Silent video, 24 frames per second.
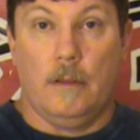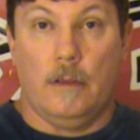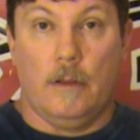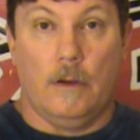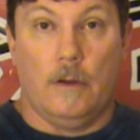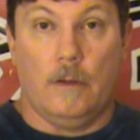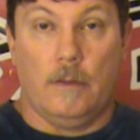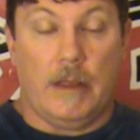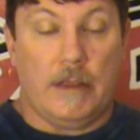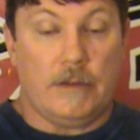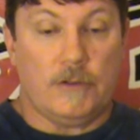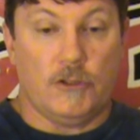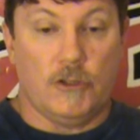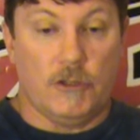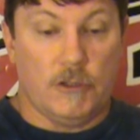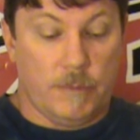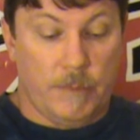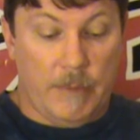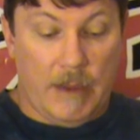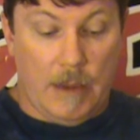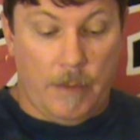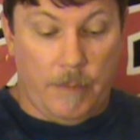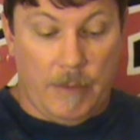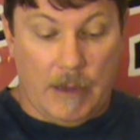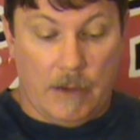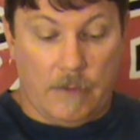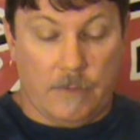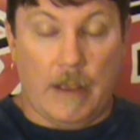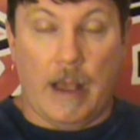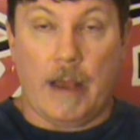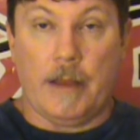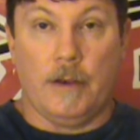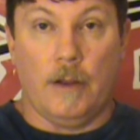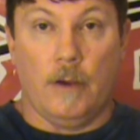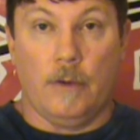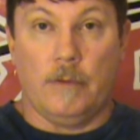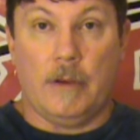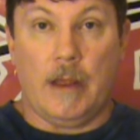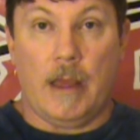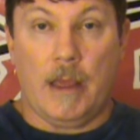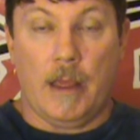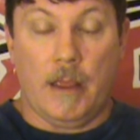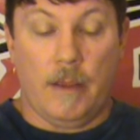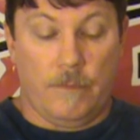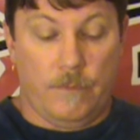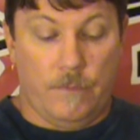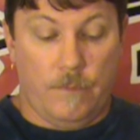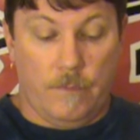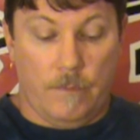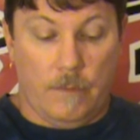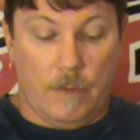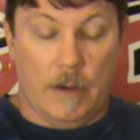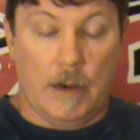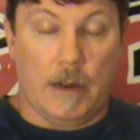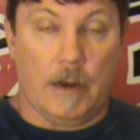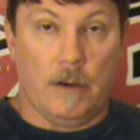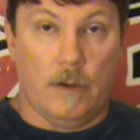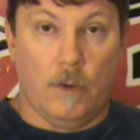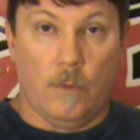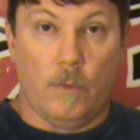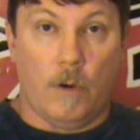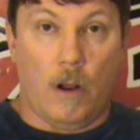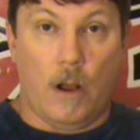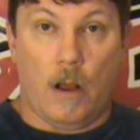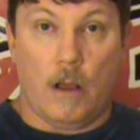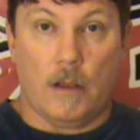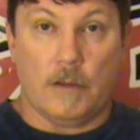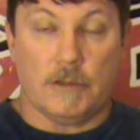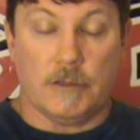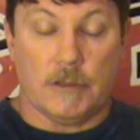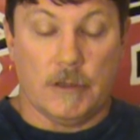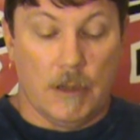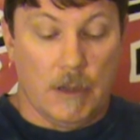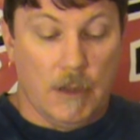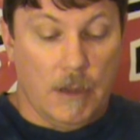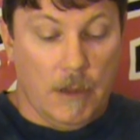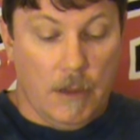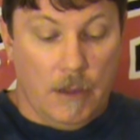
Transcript: You know, that's just me. I mean, because I know Dave and I know Ross.